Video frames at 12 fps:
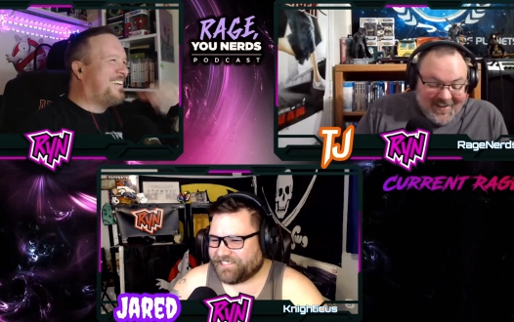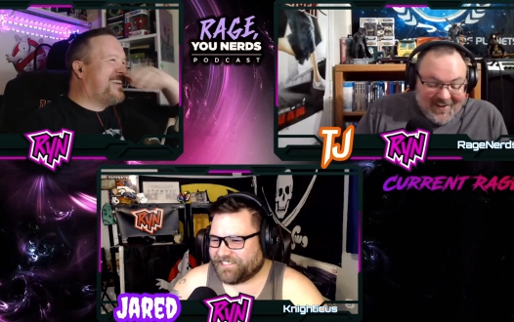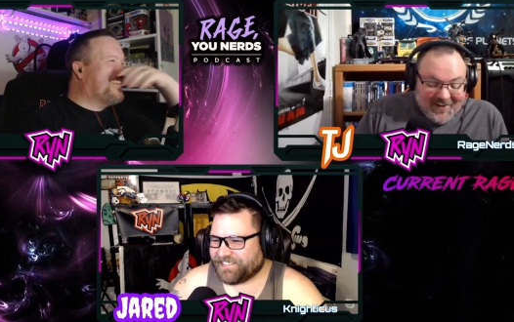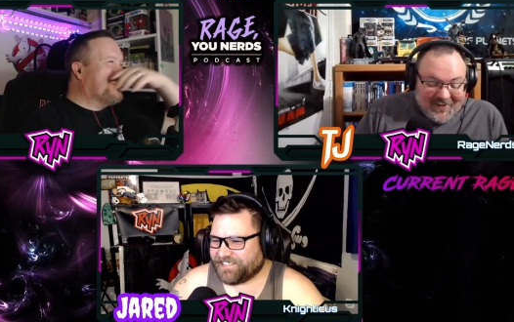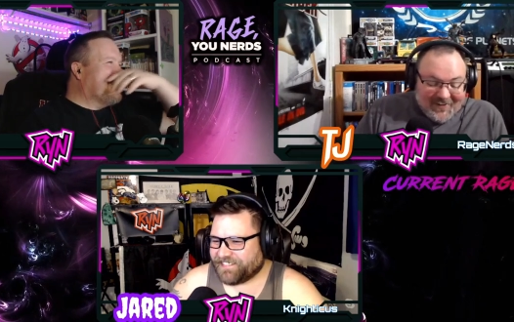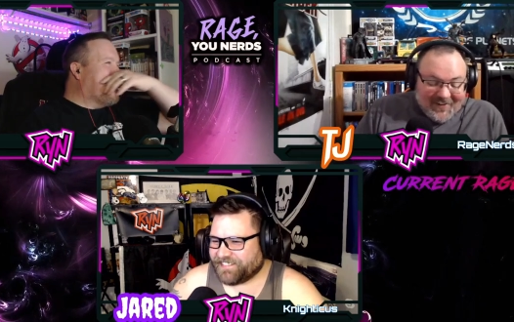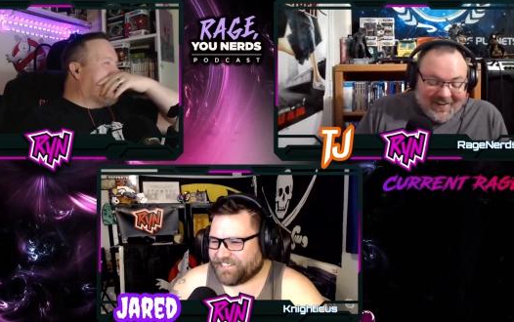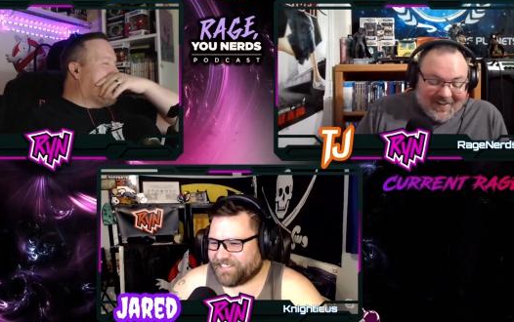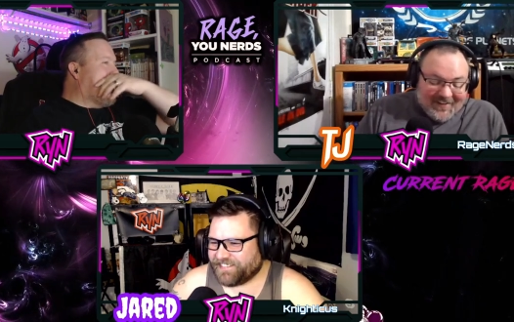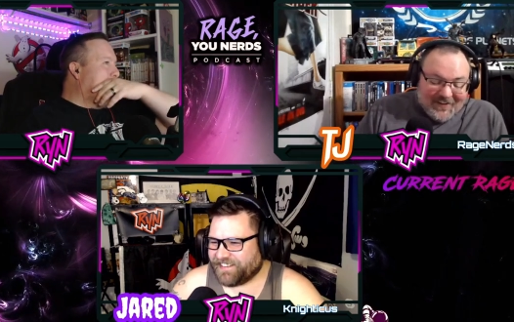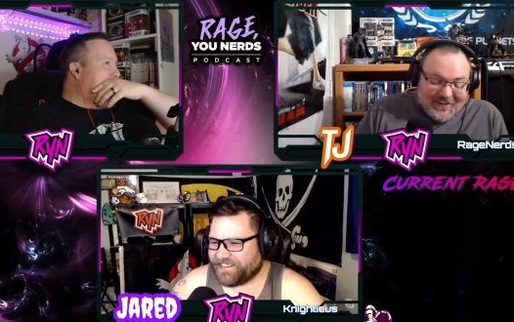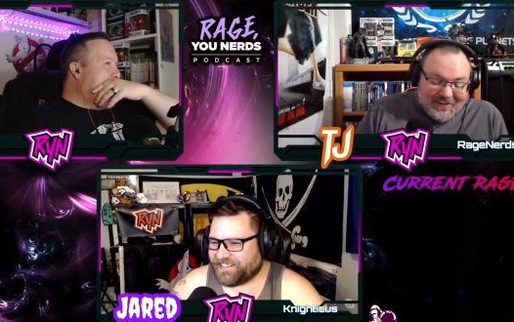Speaker 1: All right,
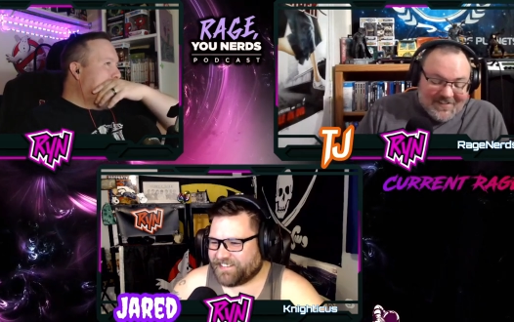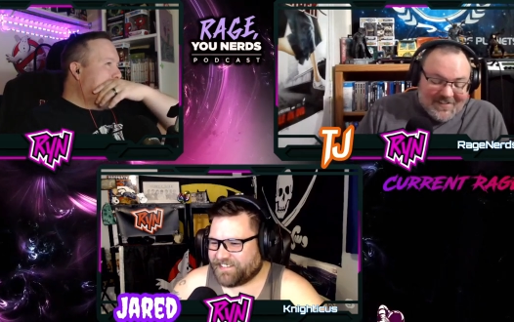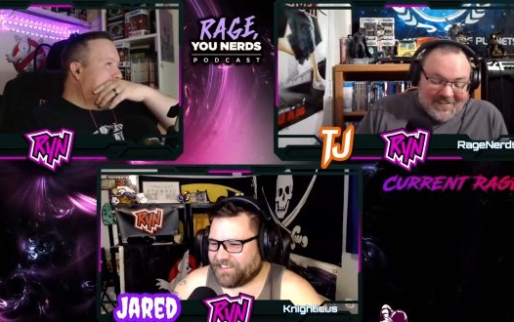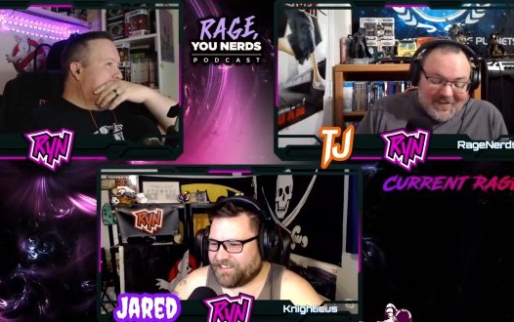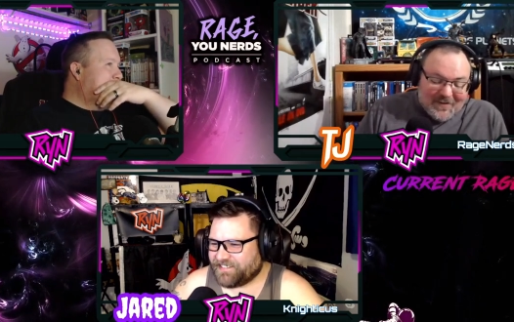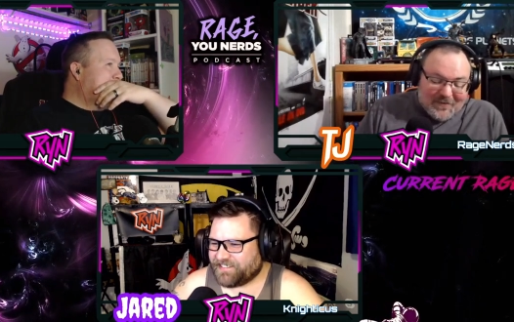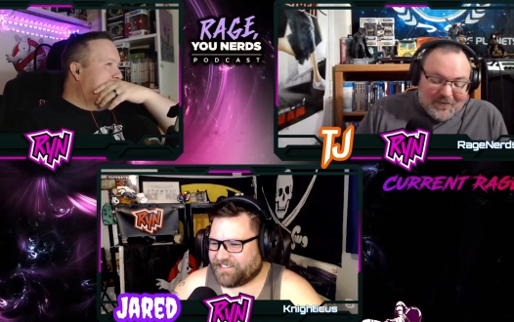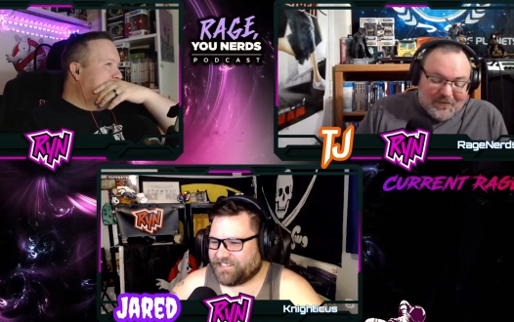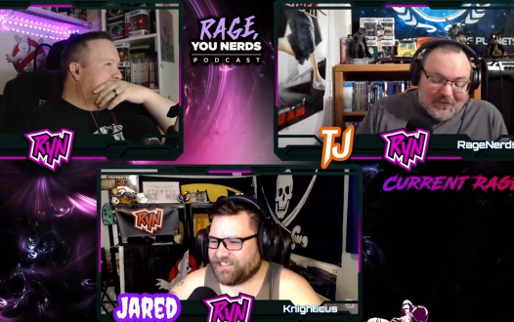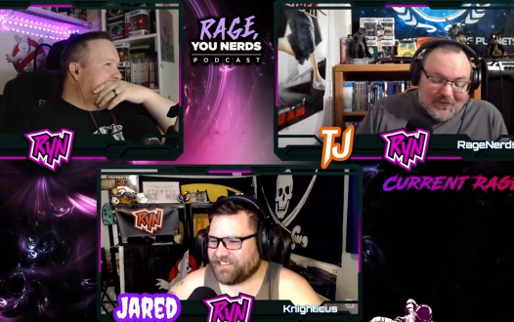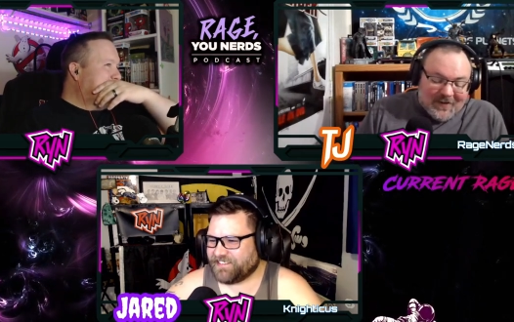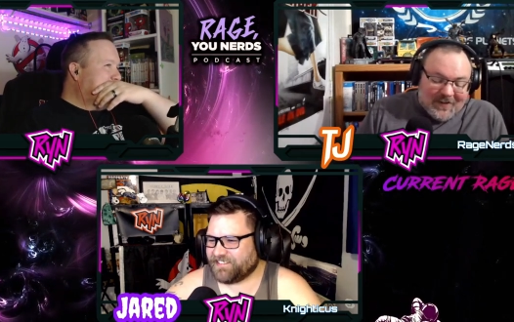nerds. Enough
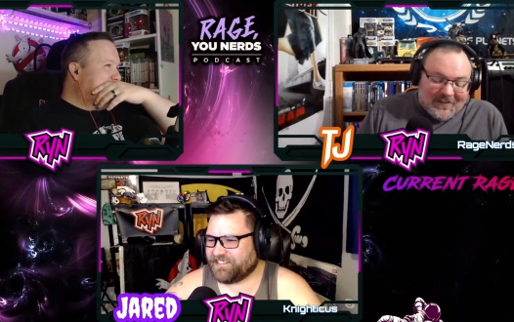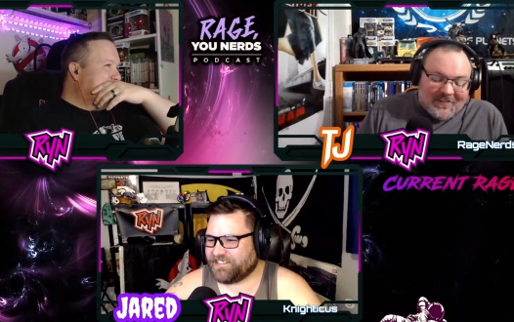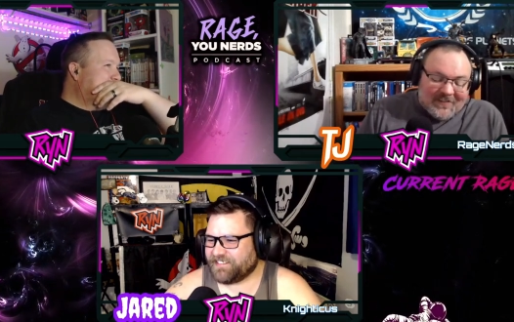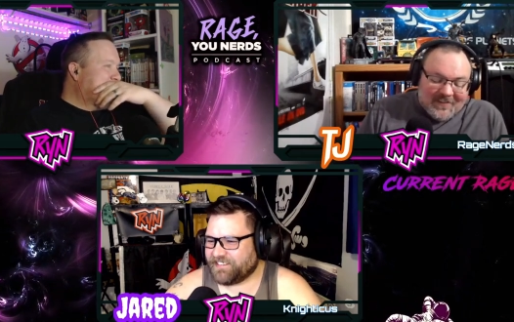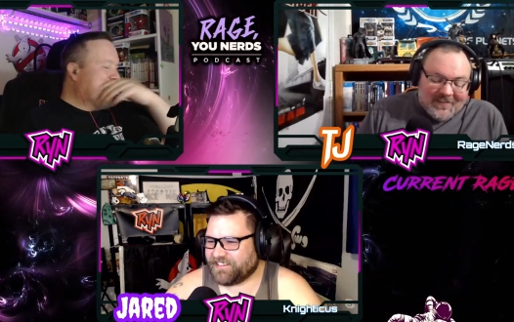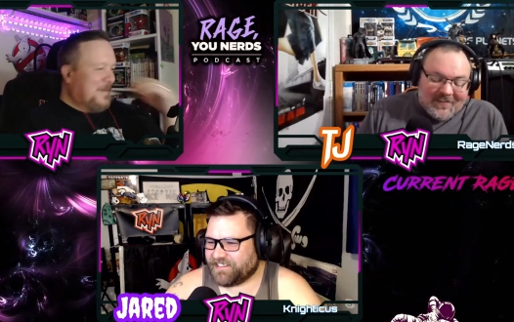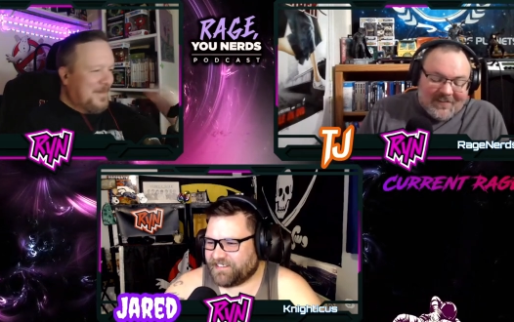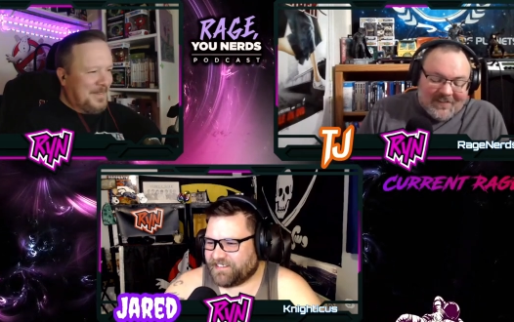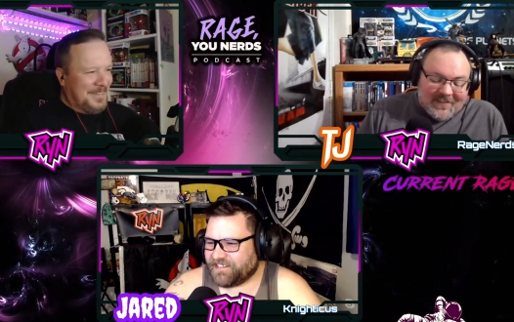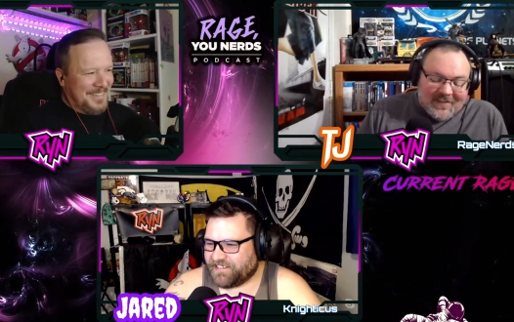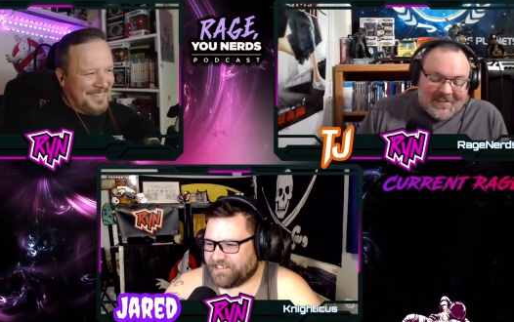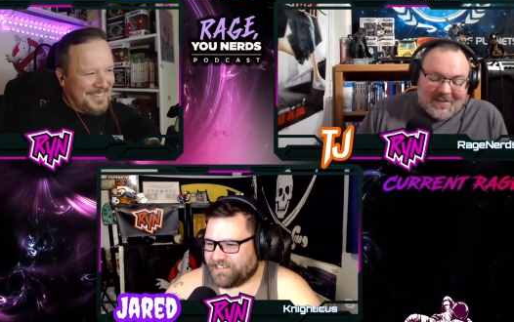goofing around.
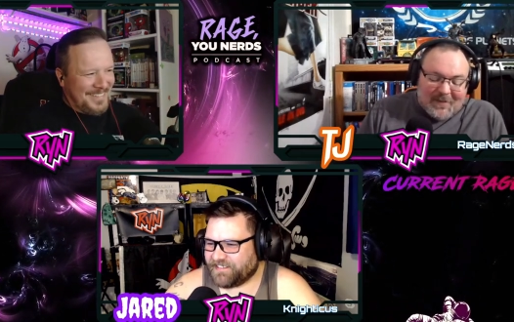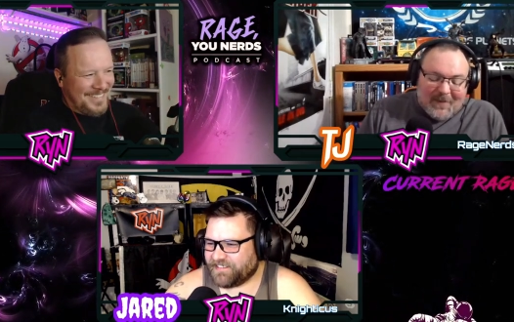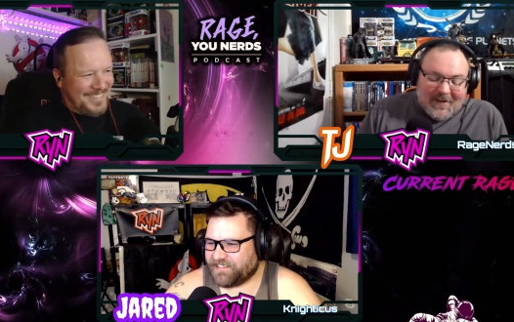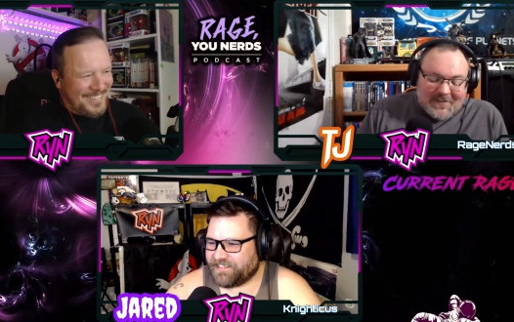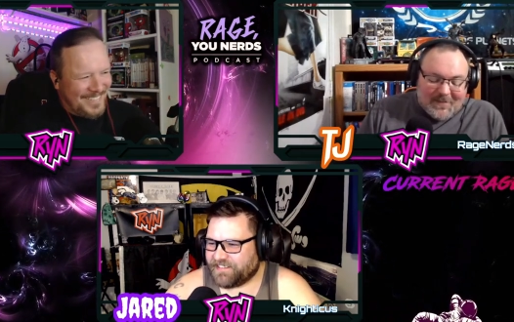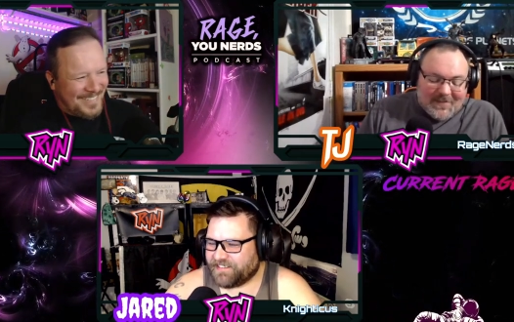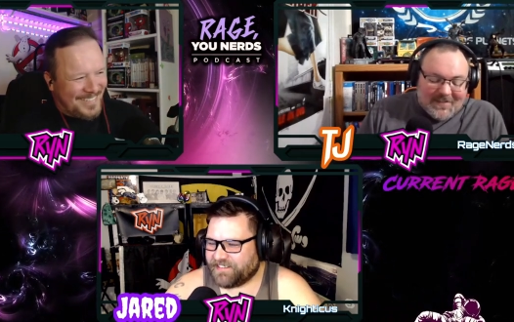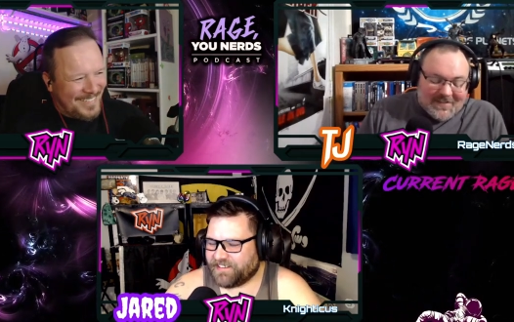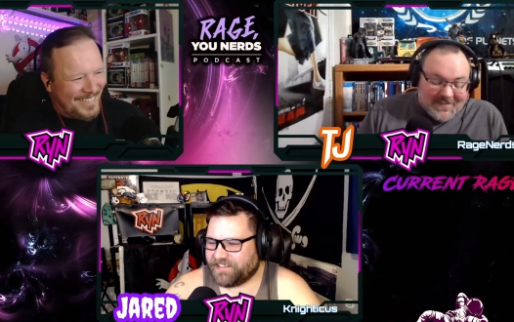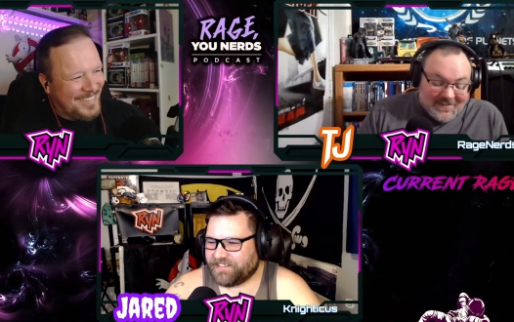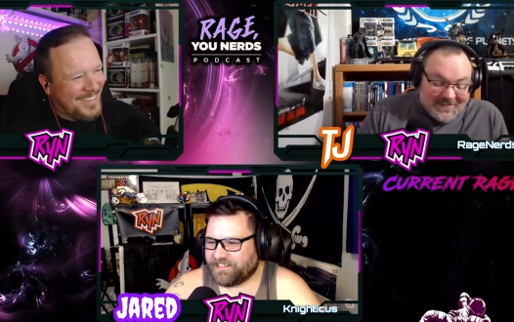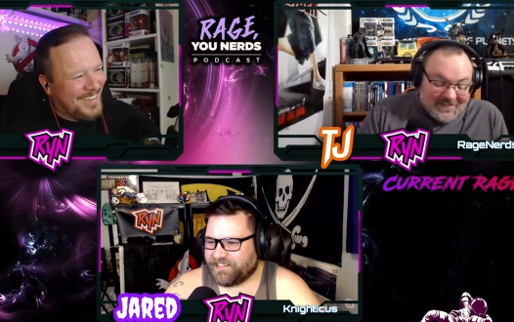Let's get back to
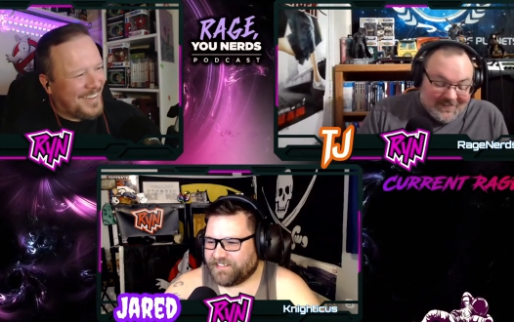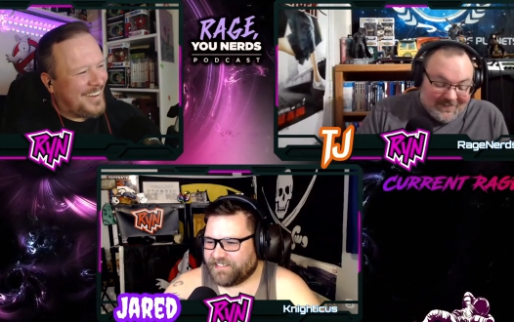business.